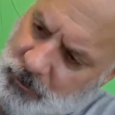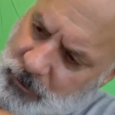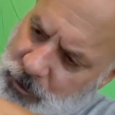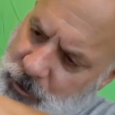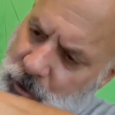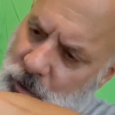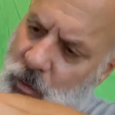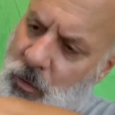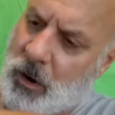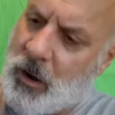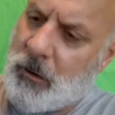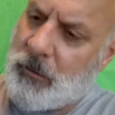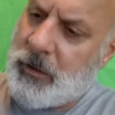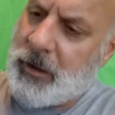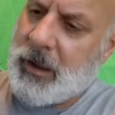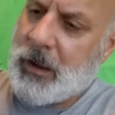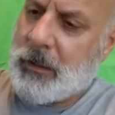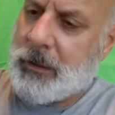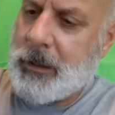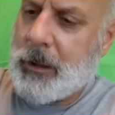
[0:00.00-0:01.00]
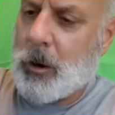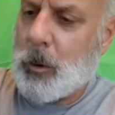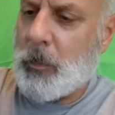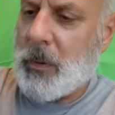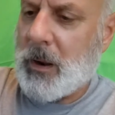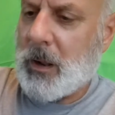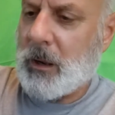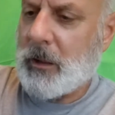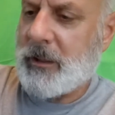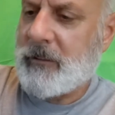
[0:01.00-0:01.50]
do well. They get a little
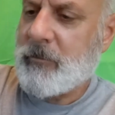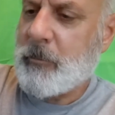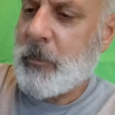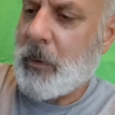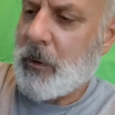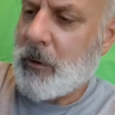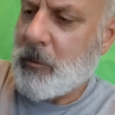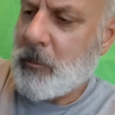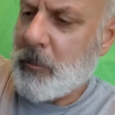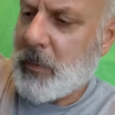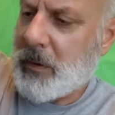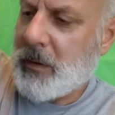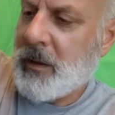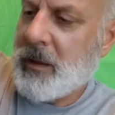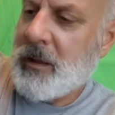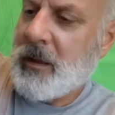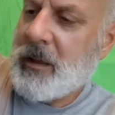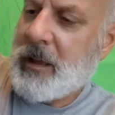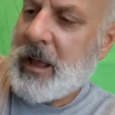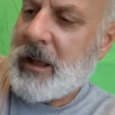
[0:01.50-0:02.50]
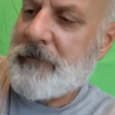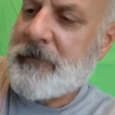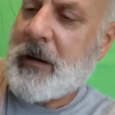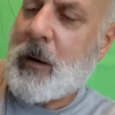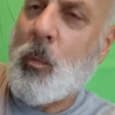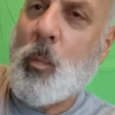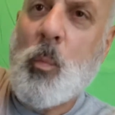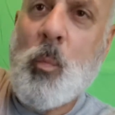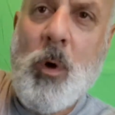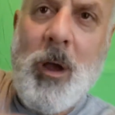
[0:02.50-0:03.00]
bit of leaf burn, but I
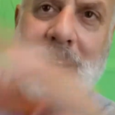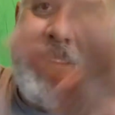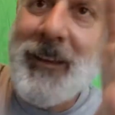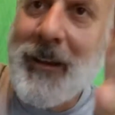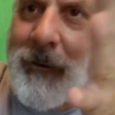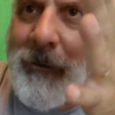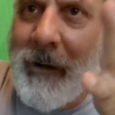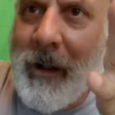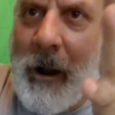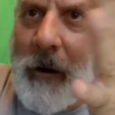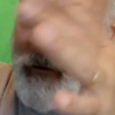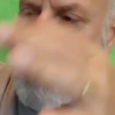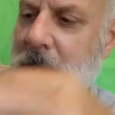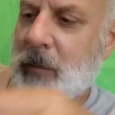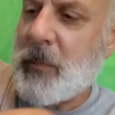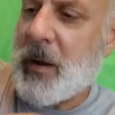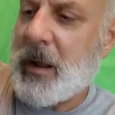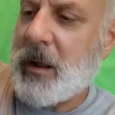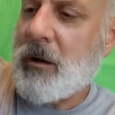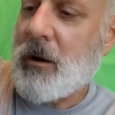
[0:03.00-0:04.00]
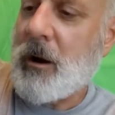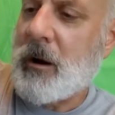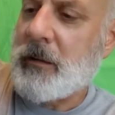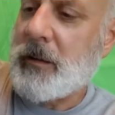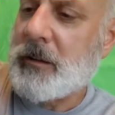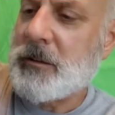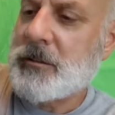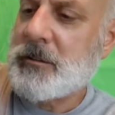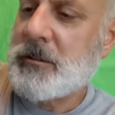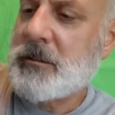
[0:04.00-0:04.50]
found one little area in my yard
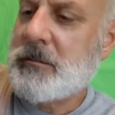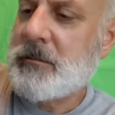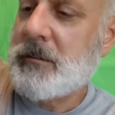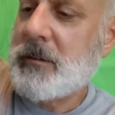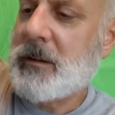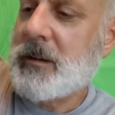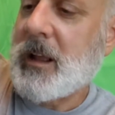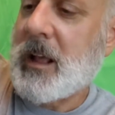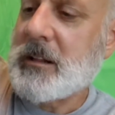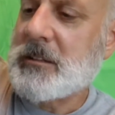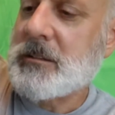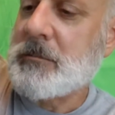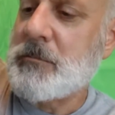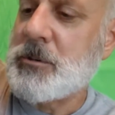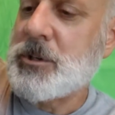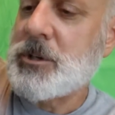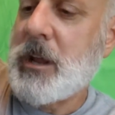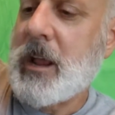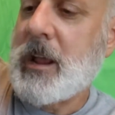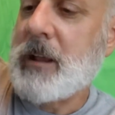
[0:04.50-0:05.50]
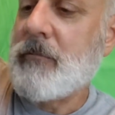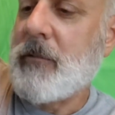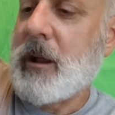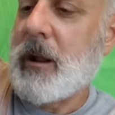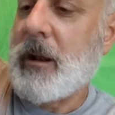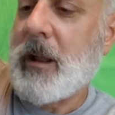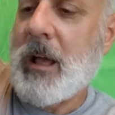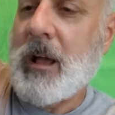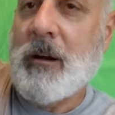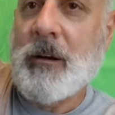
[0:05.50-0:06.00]
that's got some shade
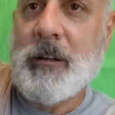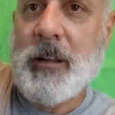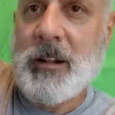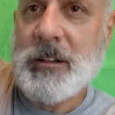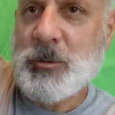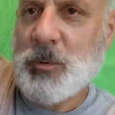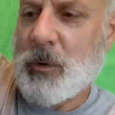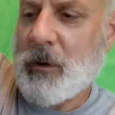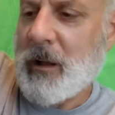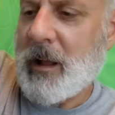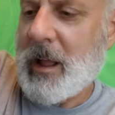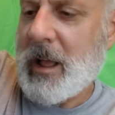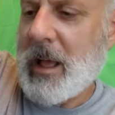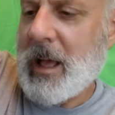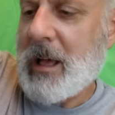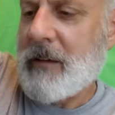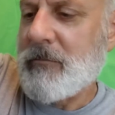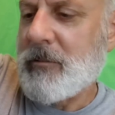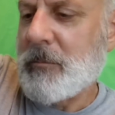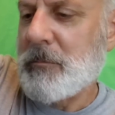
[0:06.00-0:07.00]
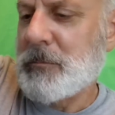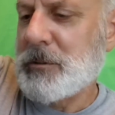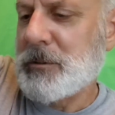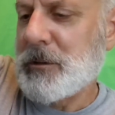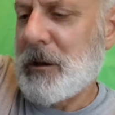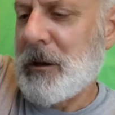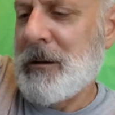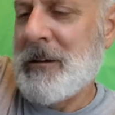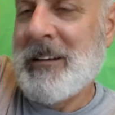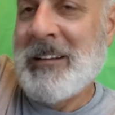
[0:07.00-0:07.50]
right now, and that's where I have them. So,
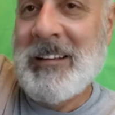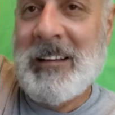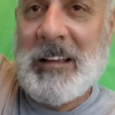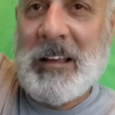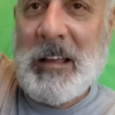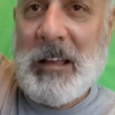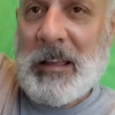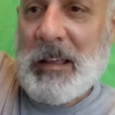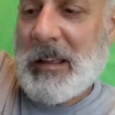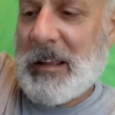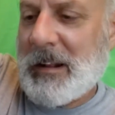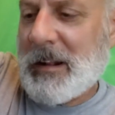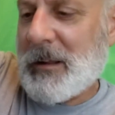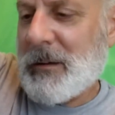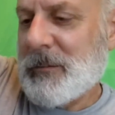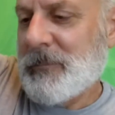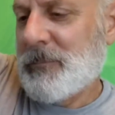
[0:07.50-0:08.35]
you know,